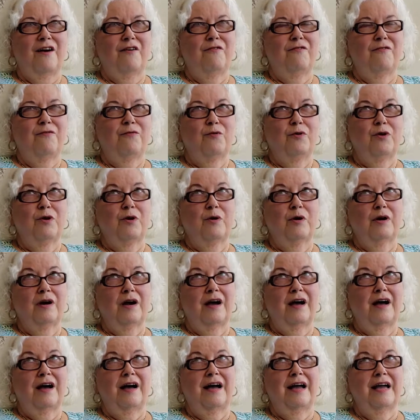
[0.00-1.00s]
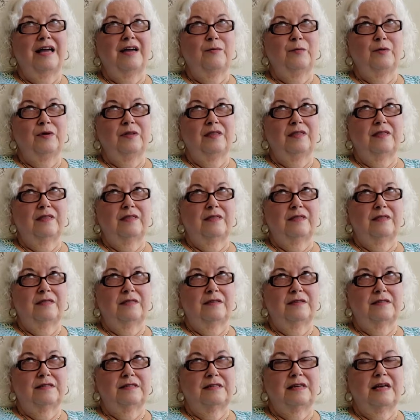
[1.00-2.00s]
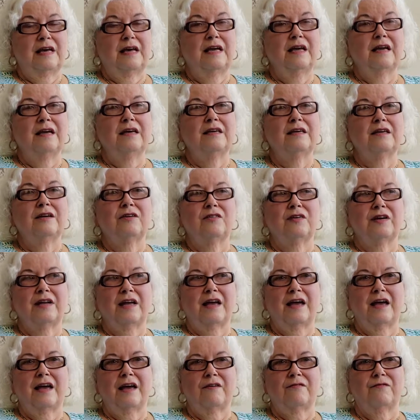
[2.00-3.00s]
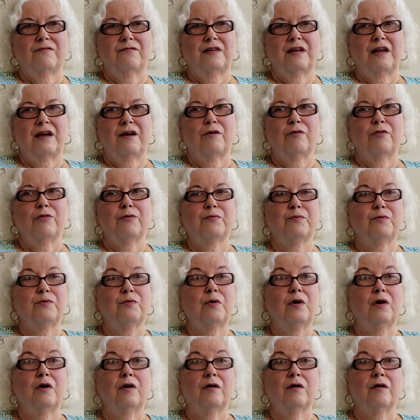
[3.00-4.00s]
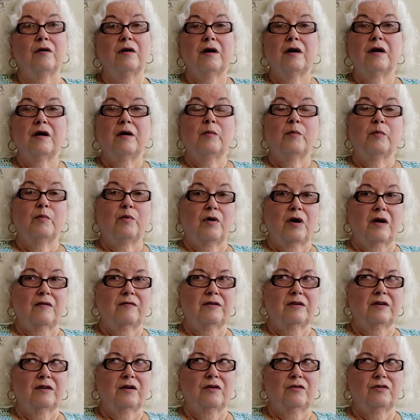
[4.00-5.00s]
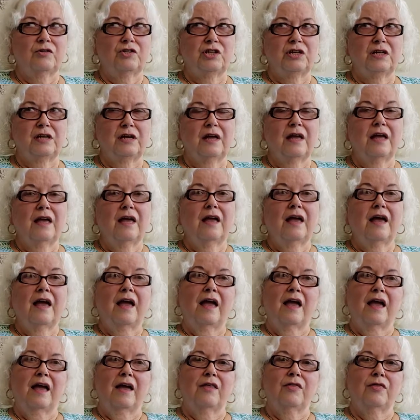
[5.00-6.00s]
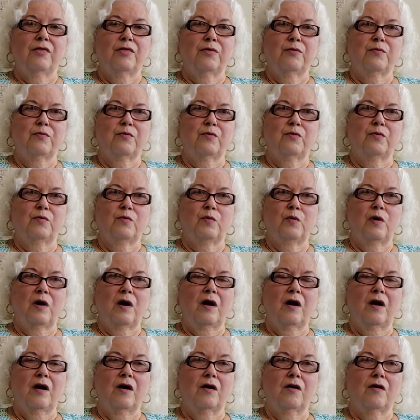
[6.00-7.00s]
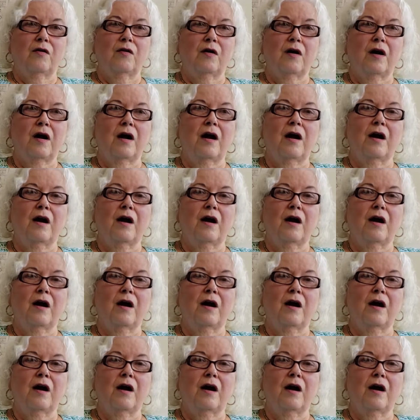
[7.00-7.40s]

for, I would say, a year and a half now, through her private coaching and through her